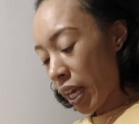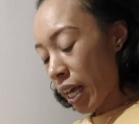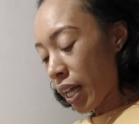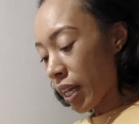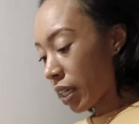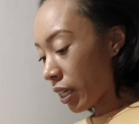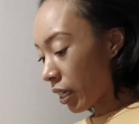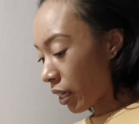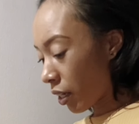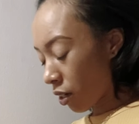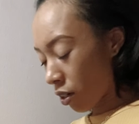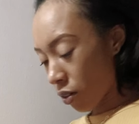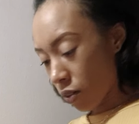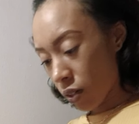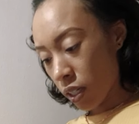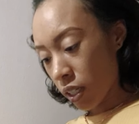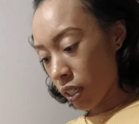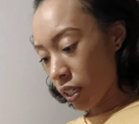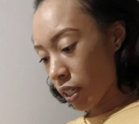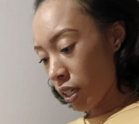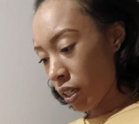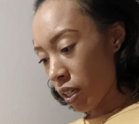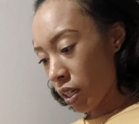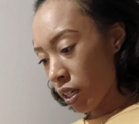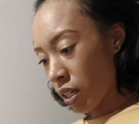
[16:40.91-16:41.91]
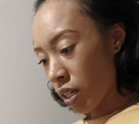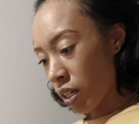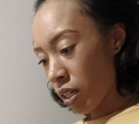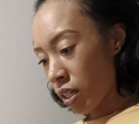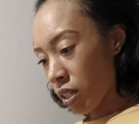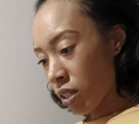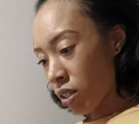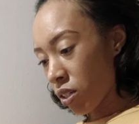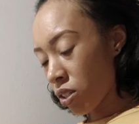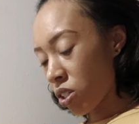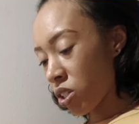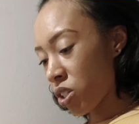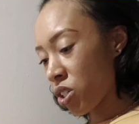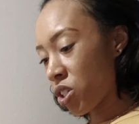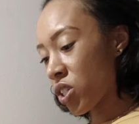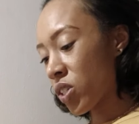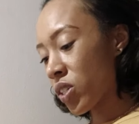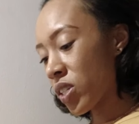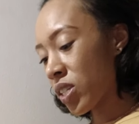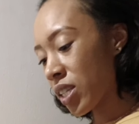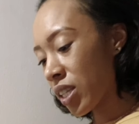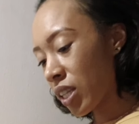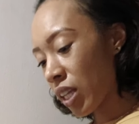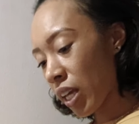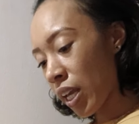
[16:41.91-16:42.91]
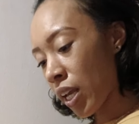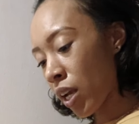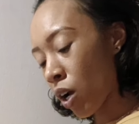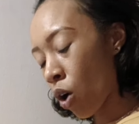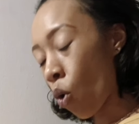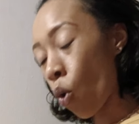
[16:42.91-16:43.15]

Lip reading: Literally. To just think